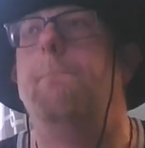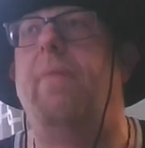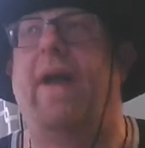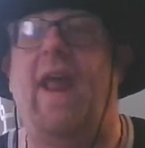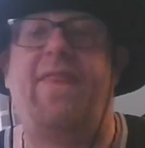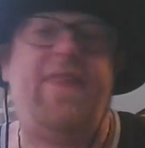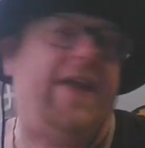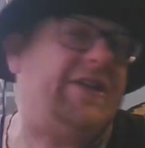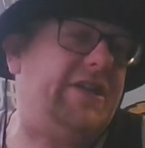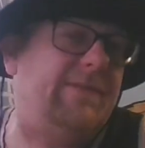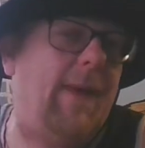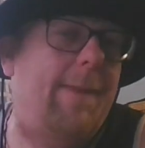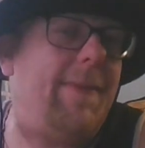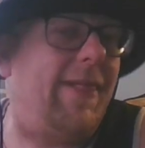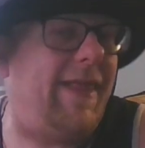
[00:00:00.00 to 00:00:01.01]
but I think she
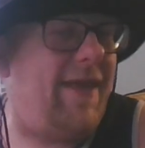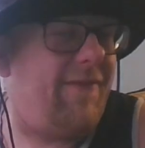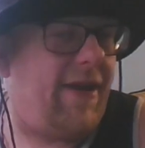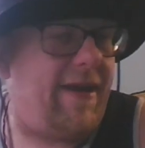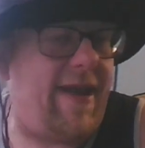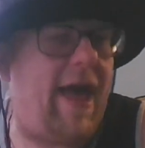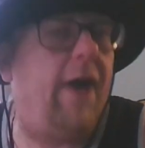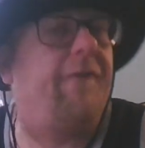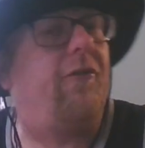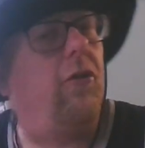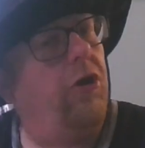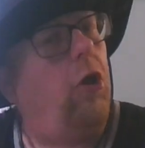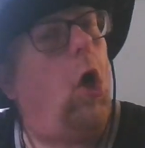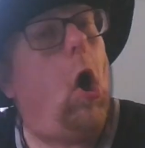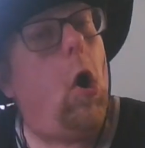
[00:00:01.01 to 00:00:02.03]
might be leaving it now for a
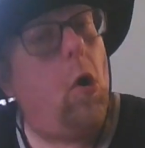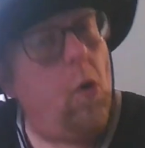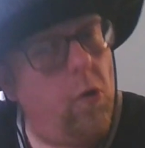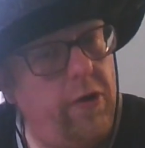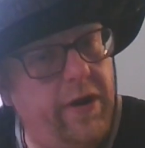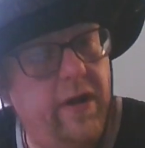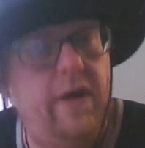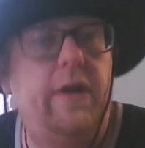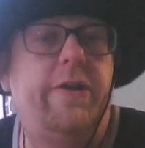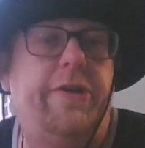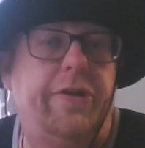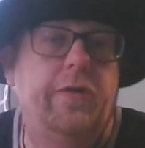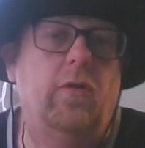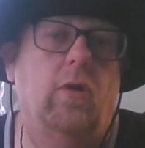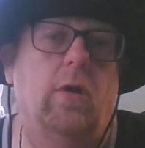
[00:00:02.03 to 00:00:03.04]
little ode
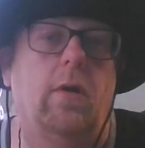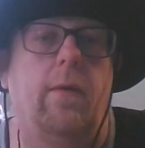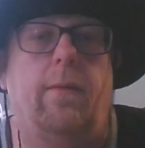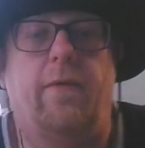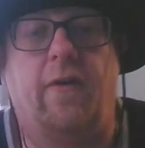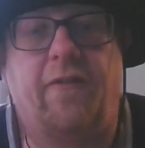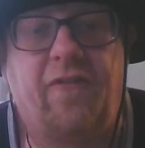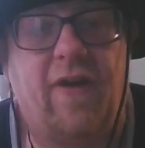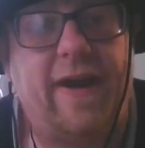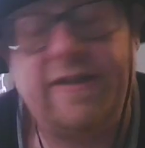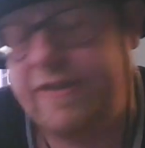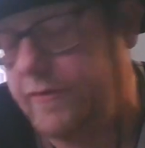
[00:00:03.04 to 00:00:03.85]
to her friends.